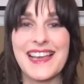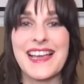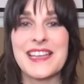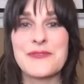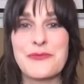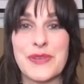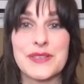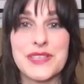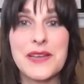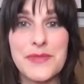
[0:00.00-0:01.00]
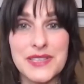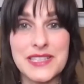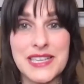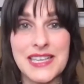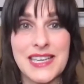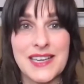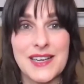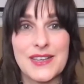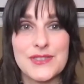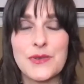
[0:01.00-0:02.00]
and build the ability
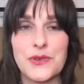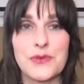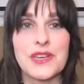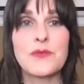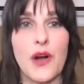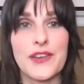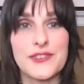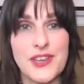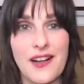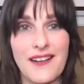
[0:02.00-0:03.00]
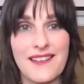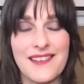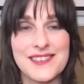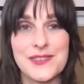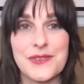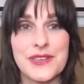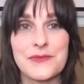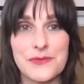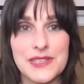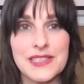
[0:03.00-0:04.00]
so you can walk your talk, so you
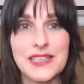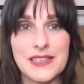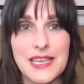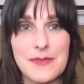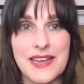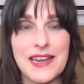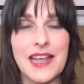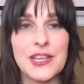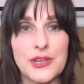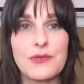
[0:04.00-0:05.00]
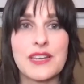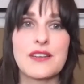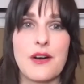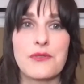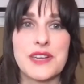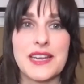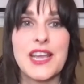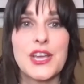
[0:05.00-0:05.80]
can really claim it and you can own it.